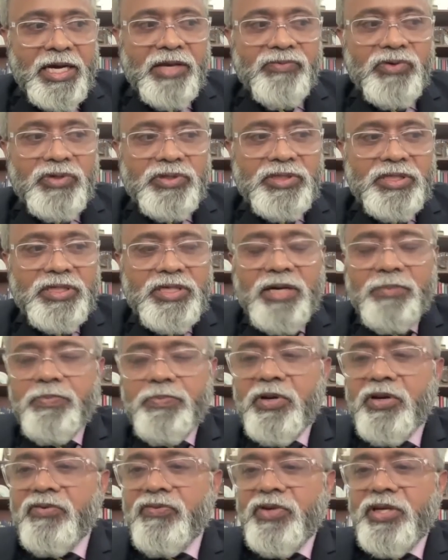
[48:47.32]
I was a
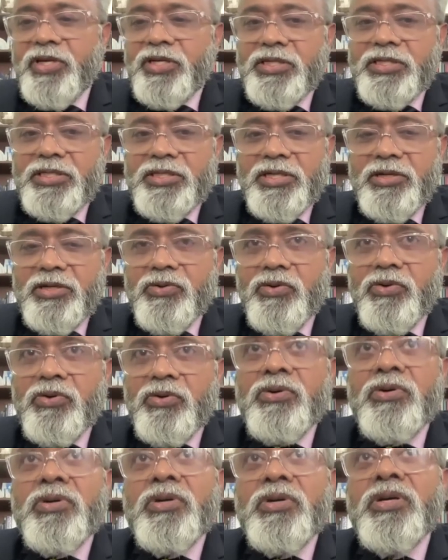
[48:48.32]
couple of years
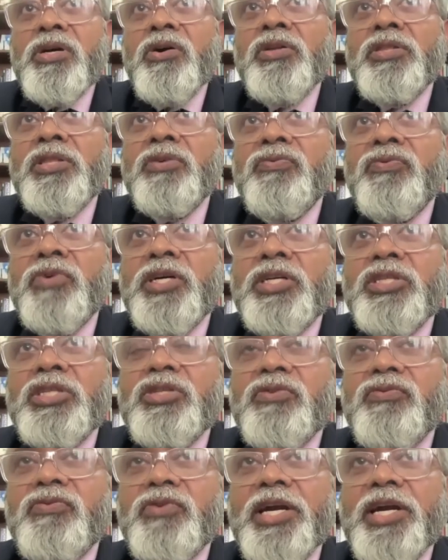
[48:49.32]
ago on the
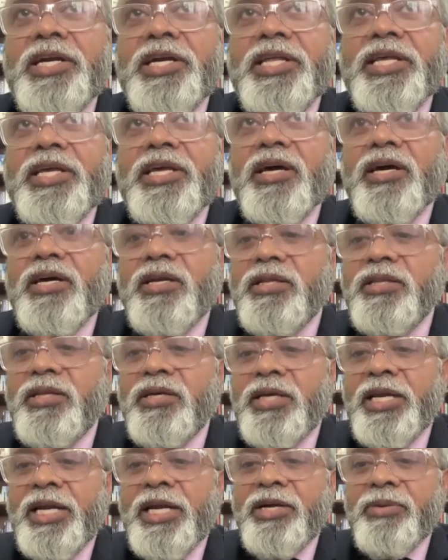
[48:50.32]
verge of writing
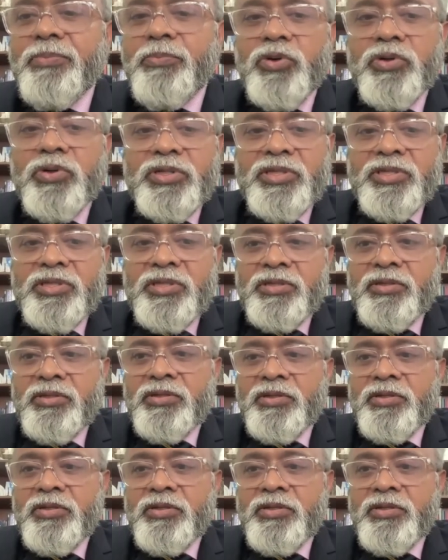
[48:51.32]
another eight books.